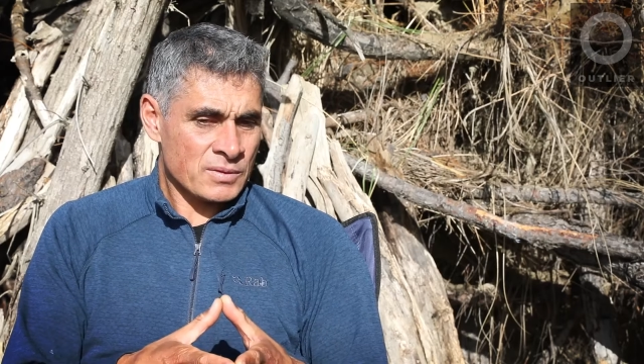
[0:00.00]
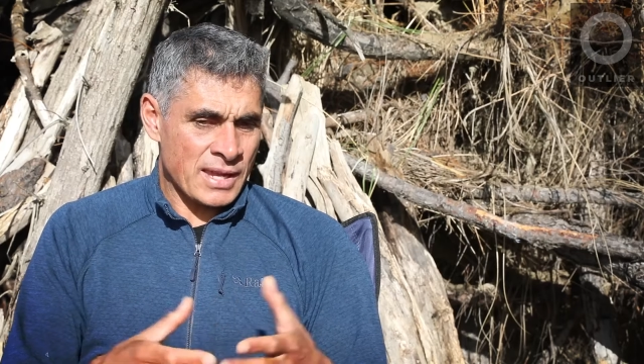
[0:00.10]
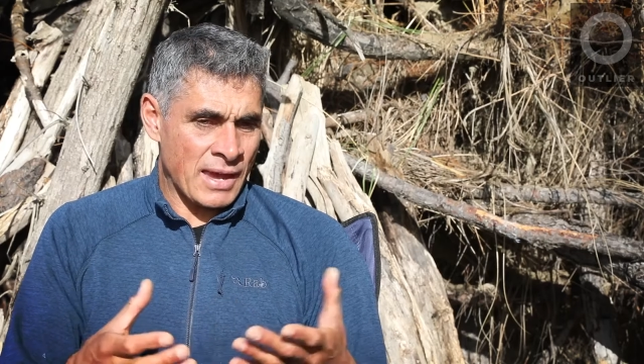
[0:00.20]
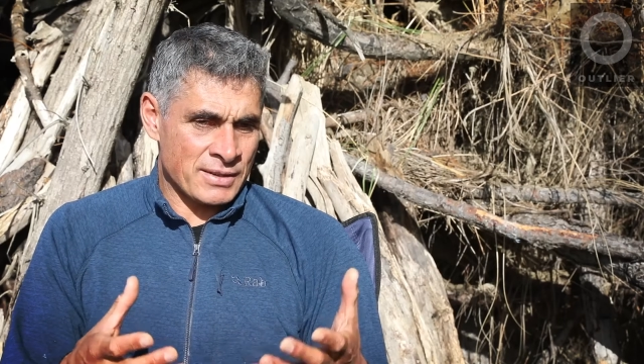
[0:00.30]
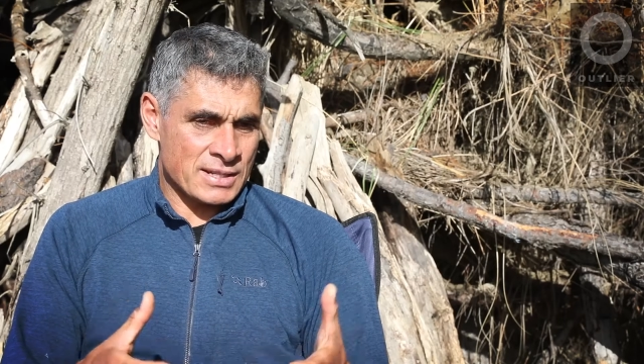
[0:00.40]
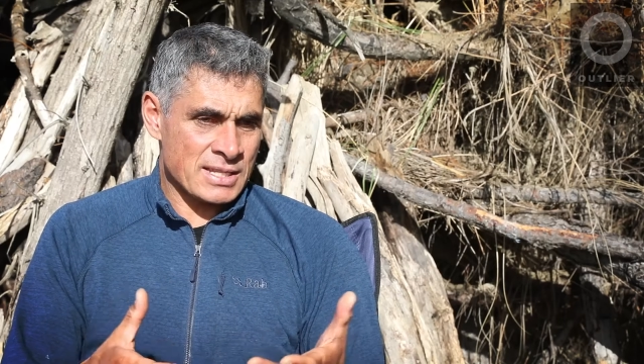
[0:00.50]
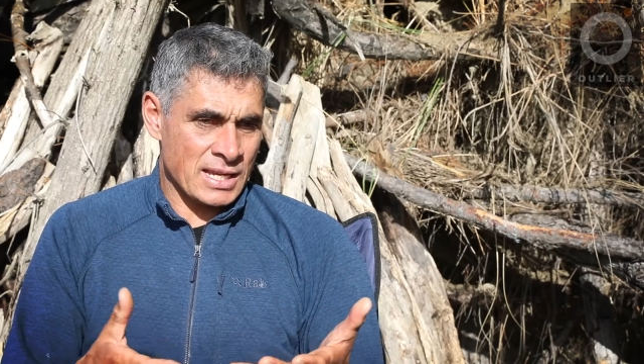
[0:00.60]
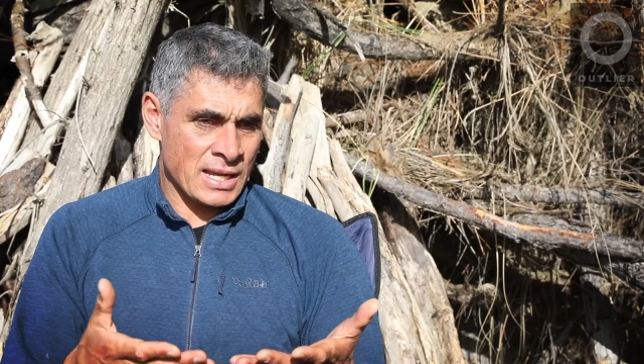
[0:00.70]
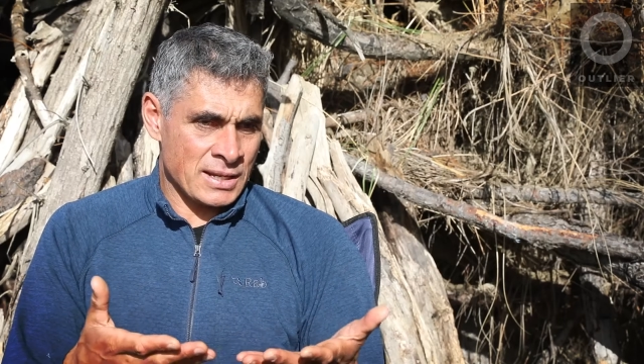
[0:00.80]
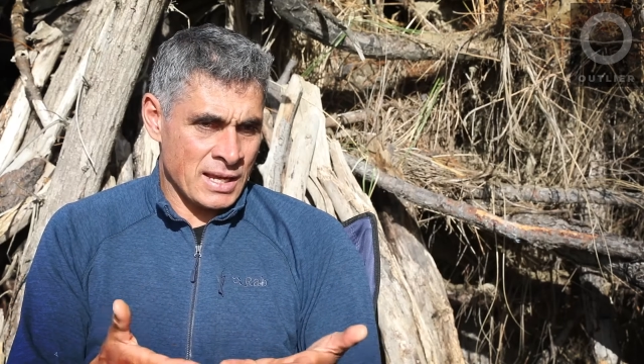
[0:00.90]
to have in
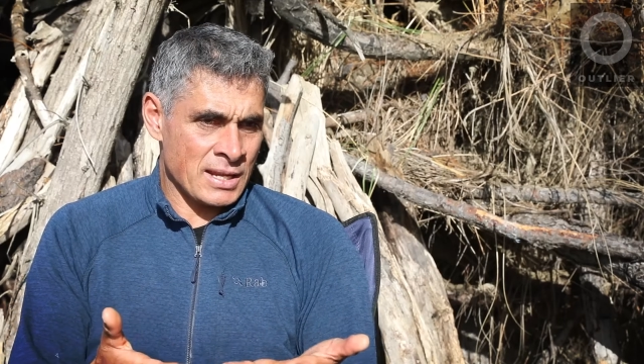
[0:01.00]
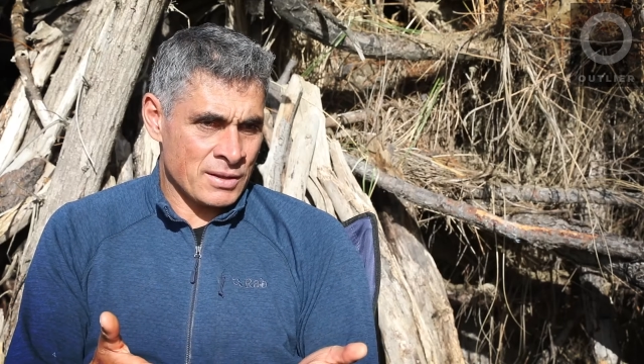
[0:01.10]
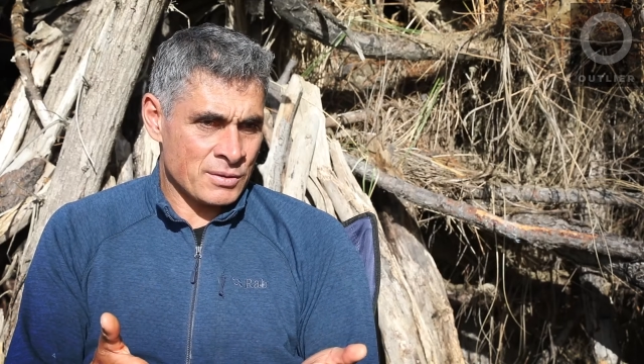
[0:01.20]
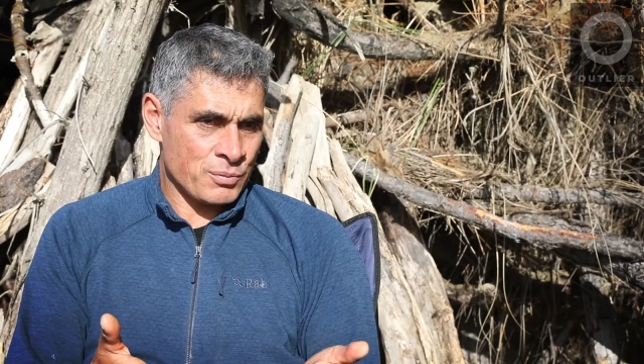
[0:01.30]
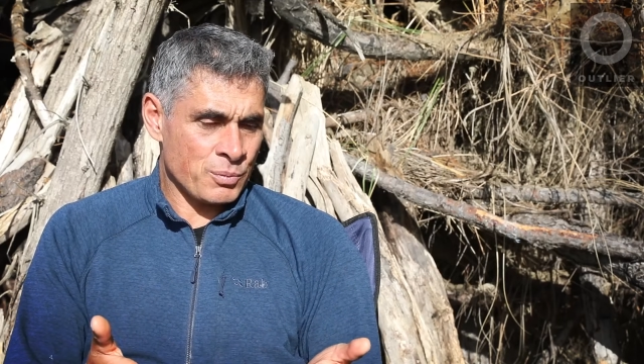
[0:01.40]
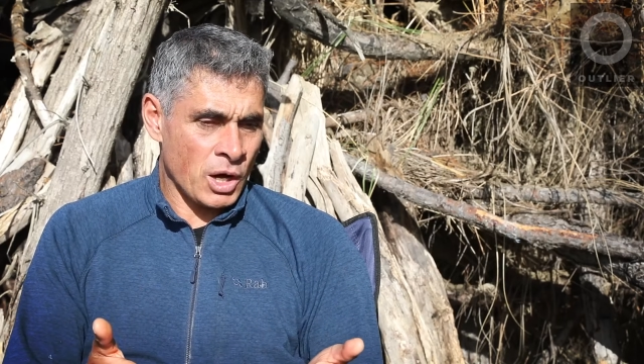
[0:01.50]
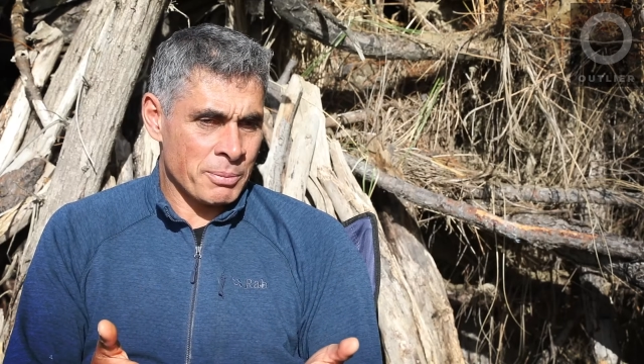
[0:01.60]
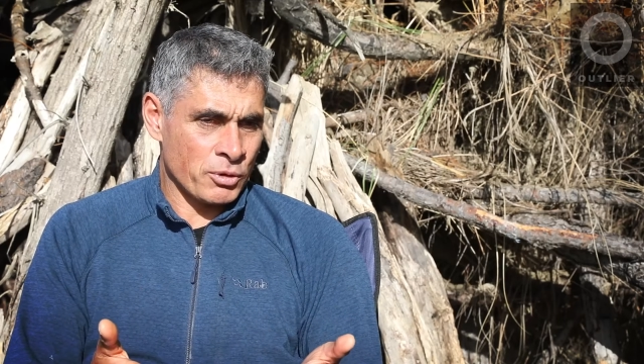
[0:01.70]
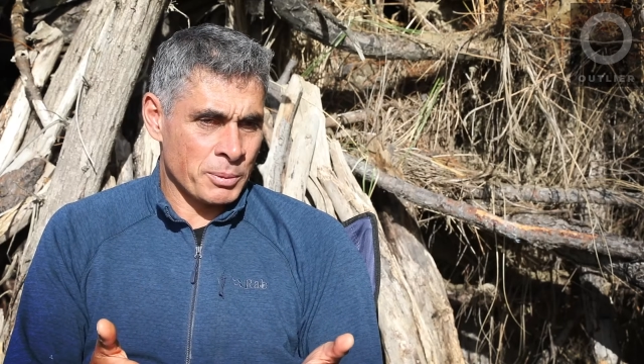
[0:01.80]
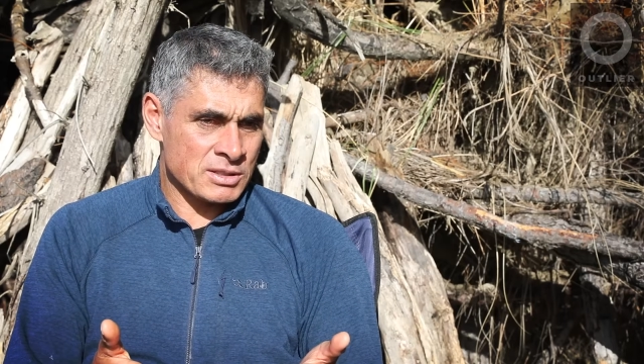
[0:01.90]
a
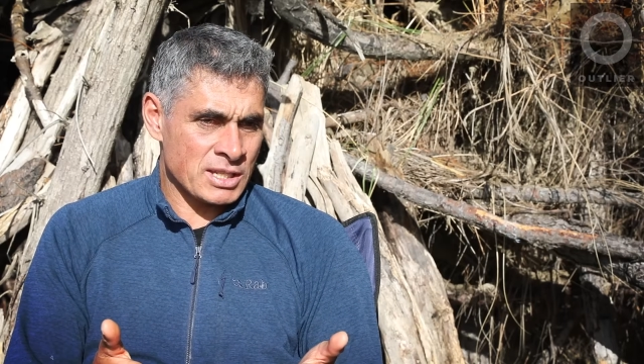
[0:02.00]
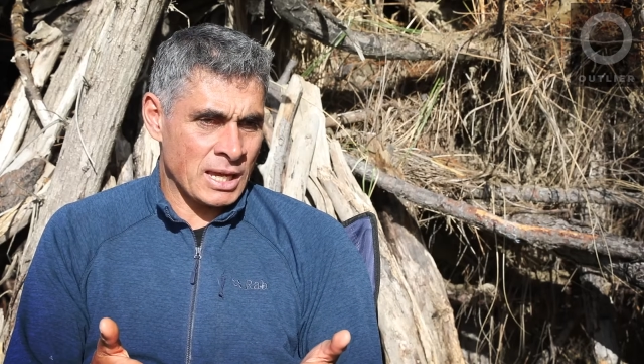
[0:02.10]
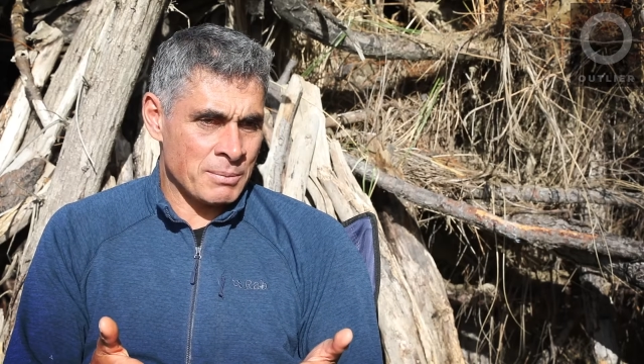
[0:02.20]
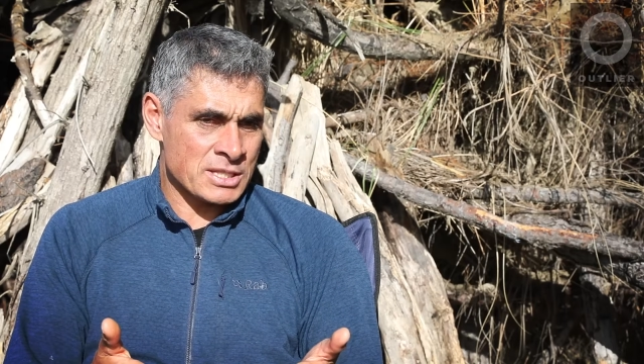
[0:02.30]
high-performing team,